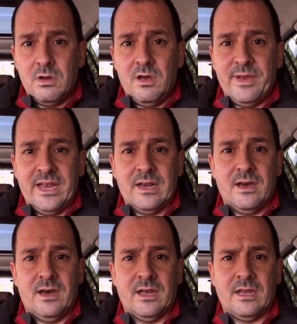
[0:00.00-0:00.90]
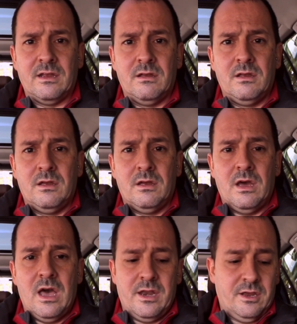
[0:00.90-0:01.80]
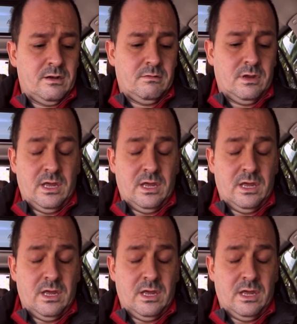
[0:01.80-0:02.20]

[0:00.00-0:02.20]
I mean, I, I didn't